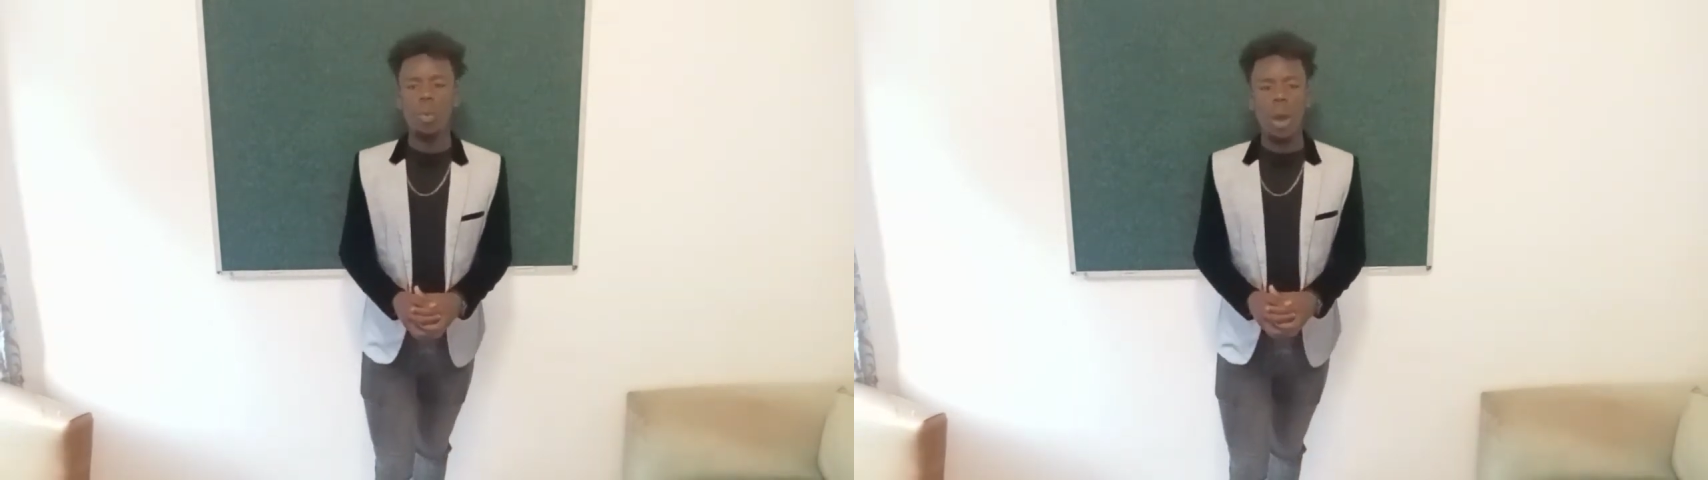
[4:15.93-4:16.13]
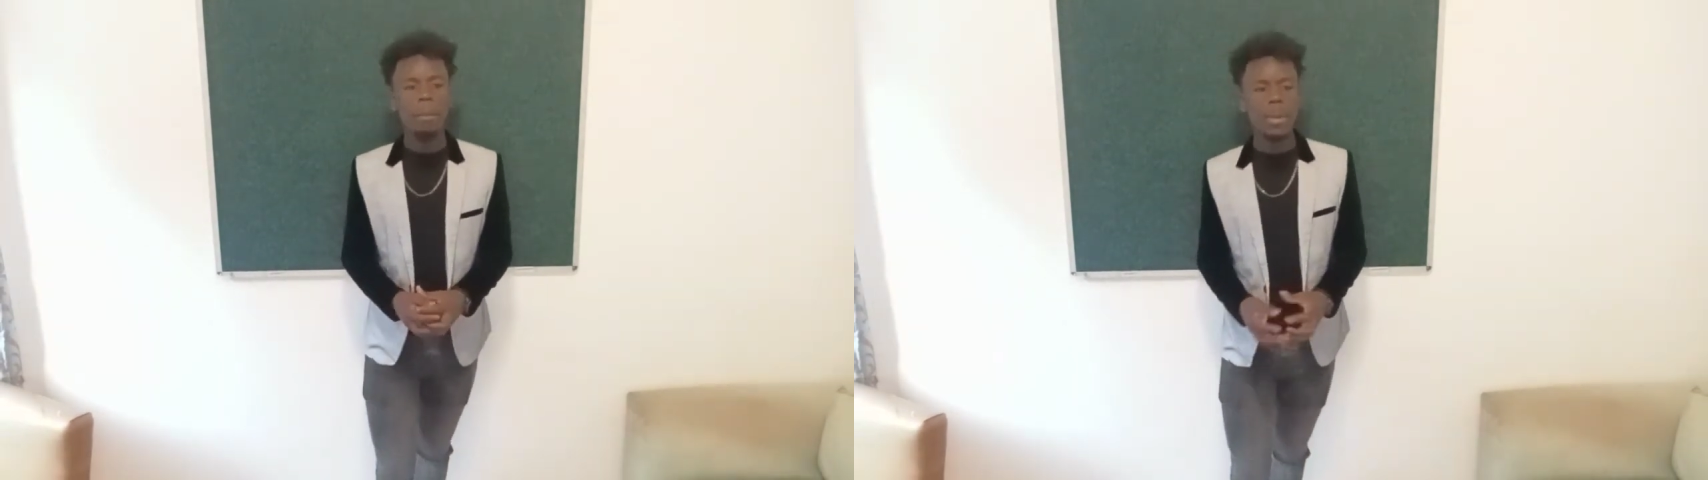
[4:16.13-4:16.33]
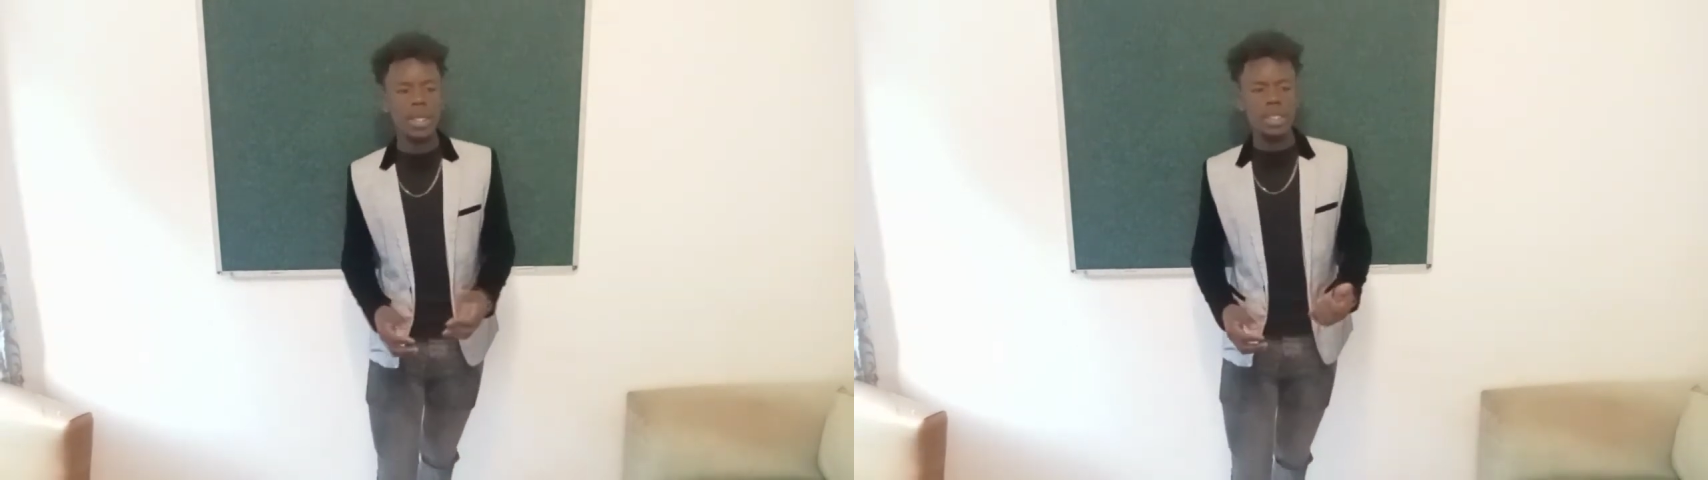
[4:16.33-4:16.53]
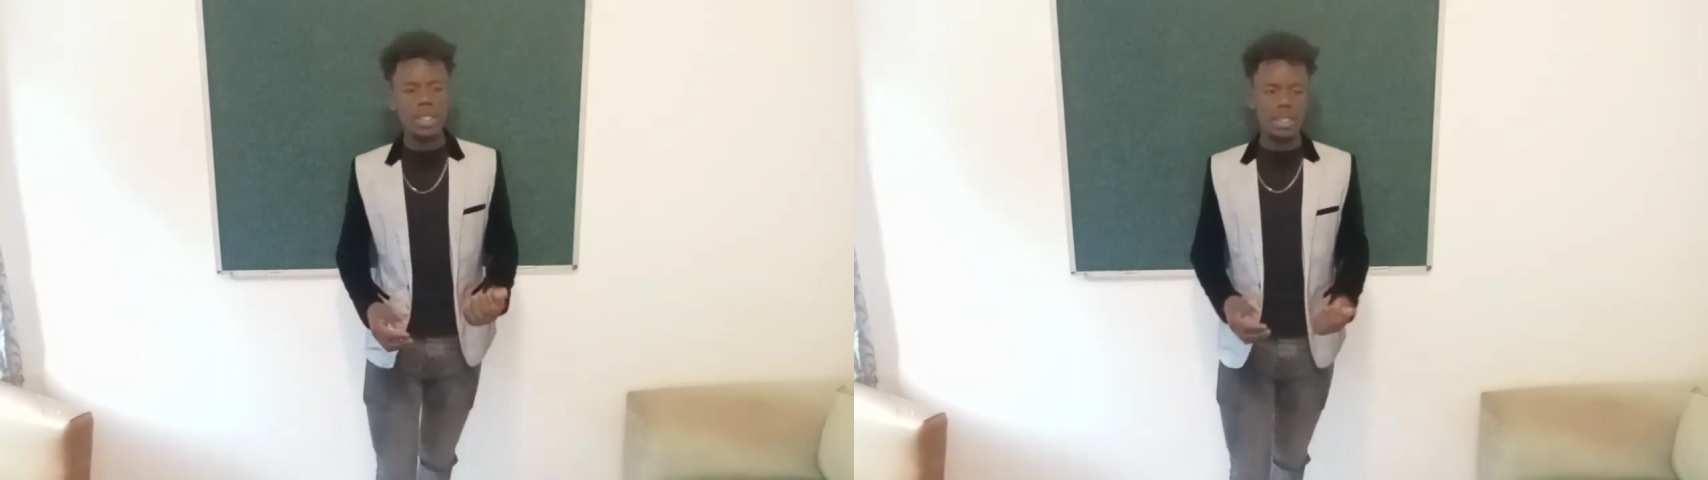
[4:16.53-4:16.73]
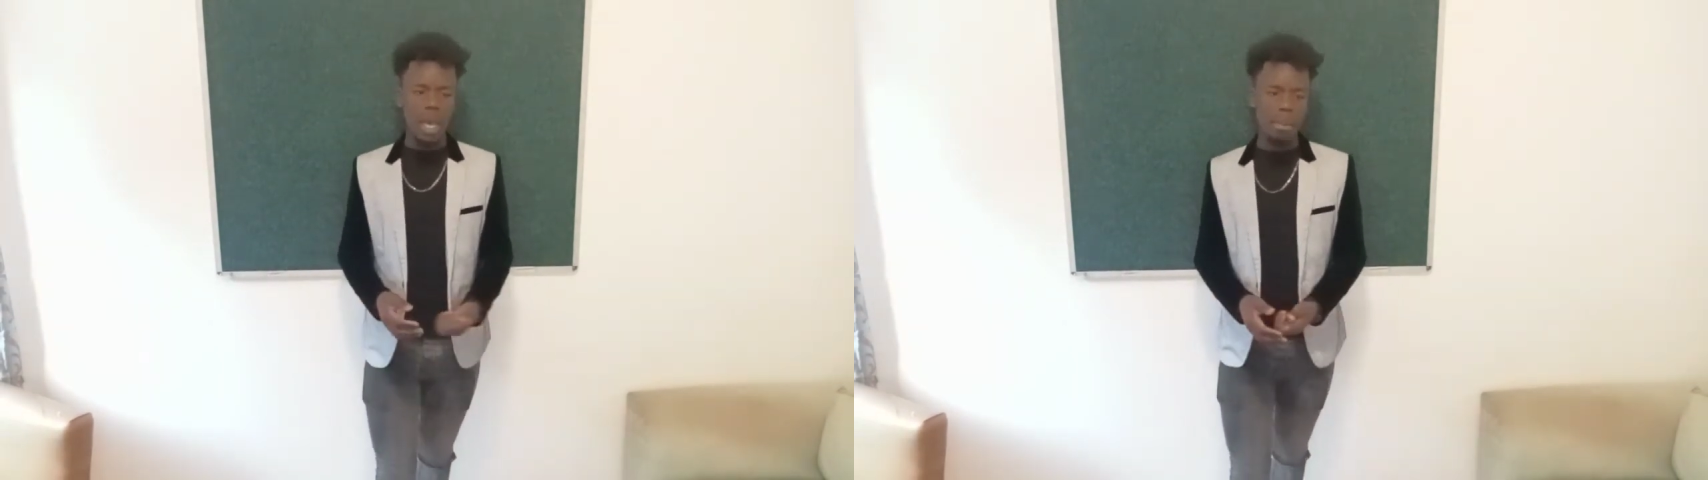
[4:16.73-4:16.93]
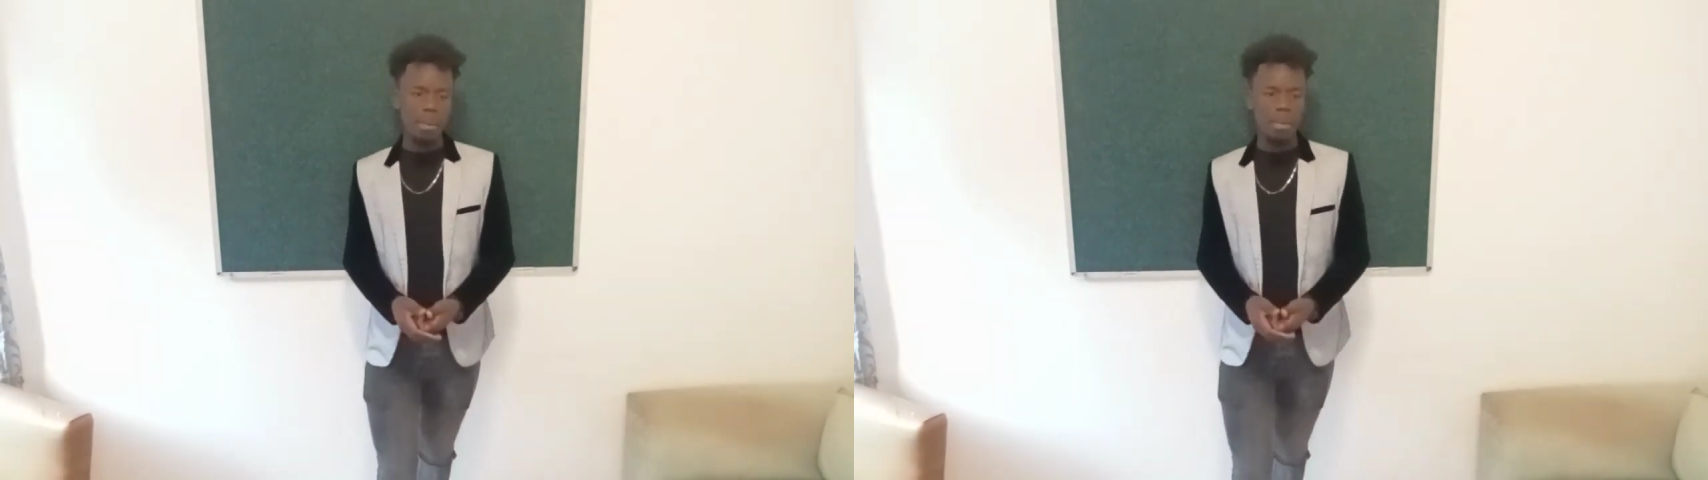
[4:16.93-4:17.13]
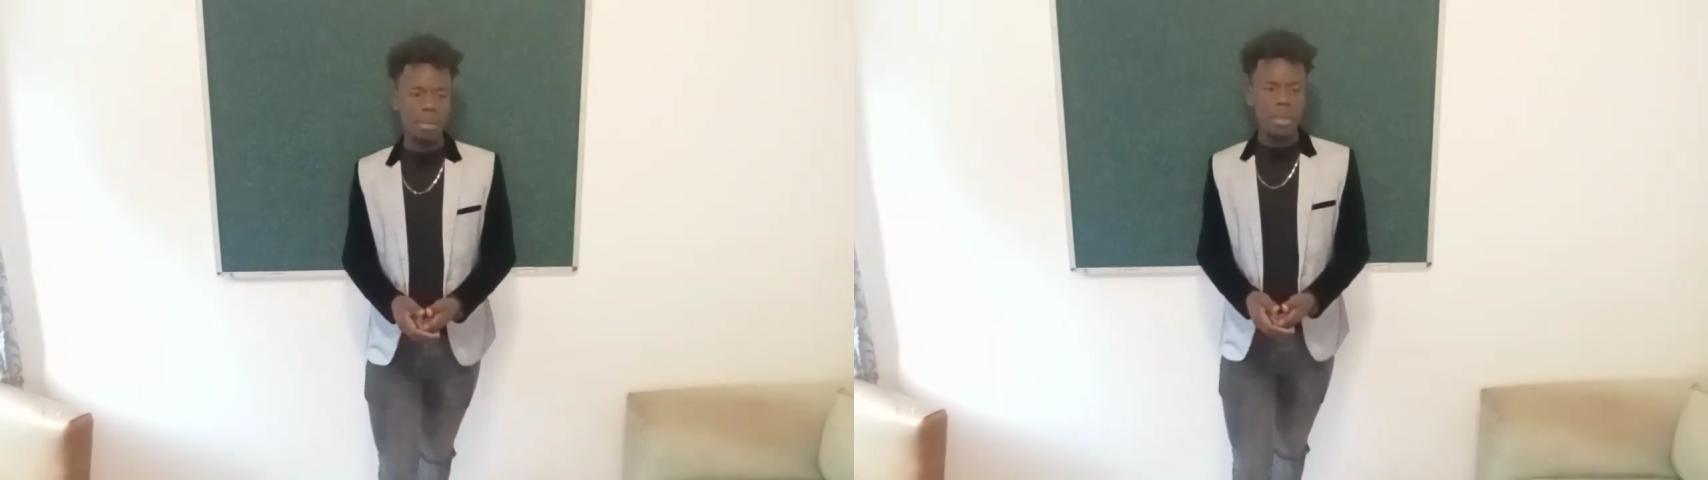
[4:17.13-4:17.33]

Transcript: one blade is up,